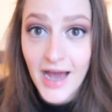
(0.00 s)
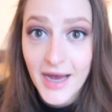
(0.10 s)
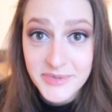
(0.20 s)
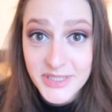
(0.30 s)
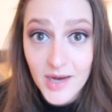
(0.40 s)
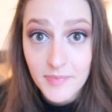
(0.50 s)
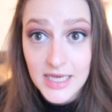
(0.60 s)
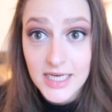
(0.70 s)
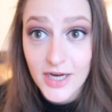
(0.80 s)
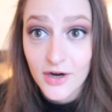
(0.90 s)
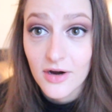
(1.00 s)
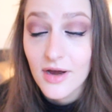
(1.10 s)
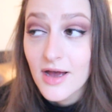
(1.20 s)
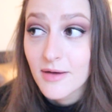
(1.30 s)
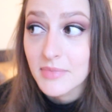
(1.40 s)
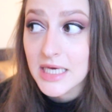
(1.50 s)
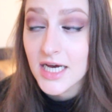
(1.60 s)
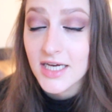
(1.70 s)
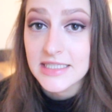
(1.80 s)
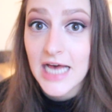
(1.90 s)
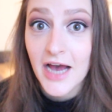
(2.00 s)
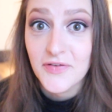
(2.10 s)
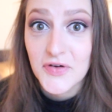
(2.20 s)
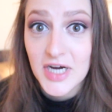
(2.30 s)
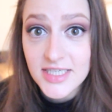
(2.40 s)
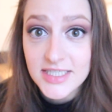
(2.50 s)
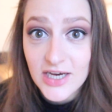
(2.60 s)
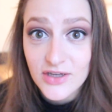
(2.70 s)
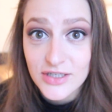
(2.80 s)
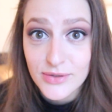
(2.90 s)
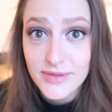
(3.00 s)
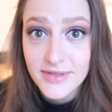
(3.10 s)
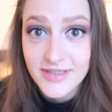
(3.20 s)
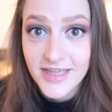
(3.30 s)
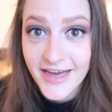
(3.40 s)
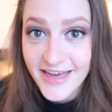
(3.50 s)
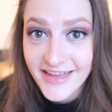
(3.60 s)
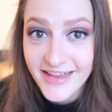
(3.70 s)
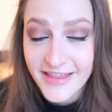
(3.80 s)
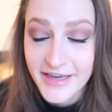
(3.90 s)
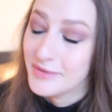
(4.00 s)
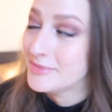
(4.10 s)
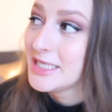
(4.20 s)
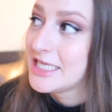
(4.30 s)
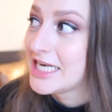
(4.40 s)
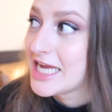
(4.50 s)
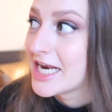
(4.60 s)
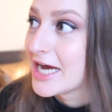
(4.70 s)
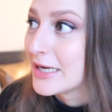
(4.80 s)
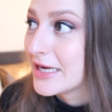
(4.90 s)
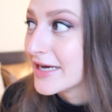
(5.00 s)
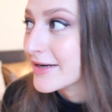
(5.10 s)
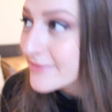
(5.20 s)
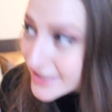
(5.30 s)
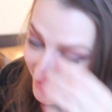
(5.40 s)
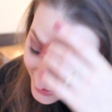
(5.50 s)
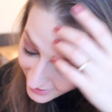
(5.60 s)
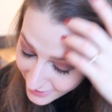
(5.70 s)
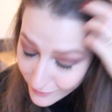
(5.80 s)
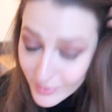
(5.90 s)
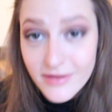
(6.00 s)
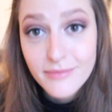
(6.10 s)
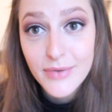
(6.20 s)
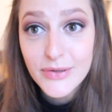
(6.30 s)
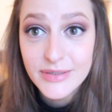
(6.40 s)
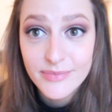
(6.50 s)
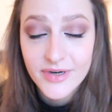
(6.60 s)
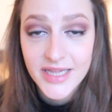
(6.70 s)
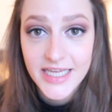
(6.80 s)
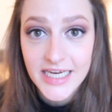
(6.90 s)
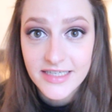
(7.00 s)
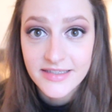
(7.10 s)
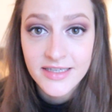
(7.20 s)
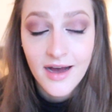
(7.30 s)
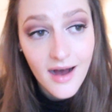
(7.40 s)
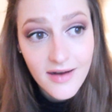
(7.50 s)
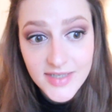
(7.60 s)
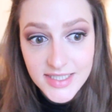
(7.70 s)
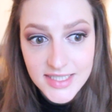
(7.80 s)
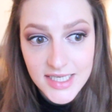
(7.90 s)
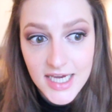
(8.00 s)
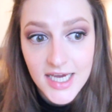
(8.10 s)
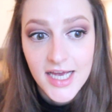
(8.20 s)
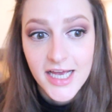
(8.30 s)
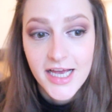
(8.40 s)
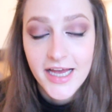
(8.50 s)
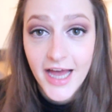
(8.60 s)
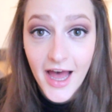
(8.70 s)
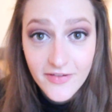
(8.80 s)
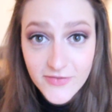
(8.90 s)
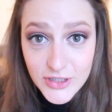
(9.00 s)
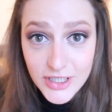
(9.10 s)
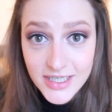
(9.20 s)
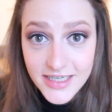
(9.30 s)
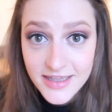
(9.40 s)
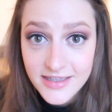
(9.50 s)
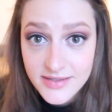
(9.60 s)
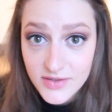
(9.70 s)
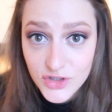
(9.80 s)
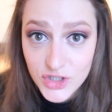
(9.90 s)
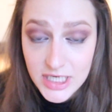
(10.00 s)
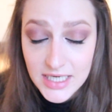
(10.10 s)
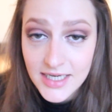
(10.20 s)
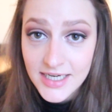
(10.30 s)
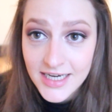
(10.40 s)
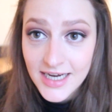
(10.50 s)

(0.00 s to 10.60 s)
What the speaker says: I'm just hopping in here because I forgot to tell you, like the complete idiot I am, one of the most important things, obviously, after the surgery,